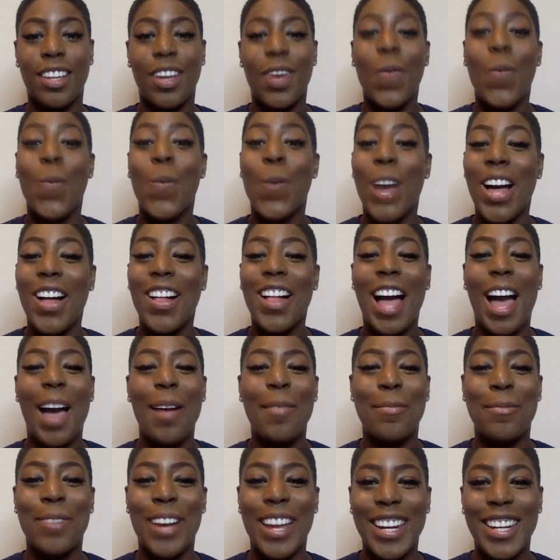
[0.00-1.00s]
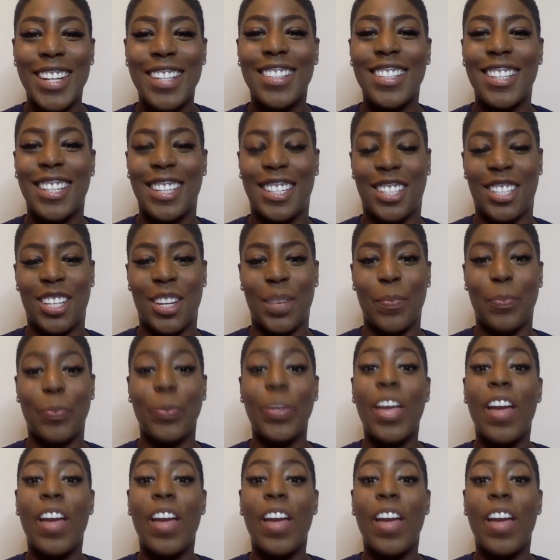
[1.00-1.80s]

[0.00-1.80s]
Well, I'm ready to teach it.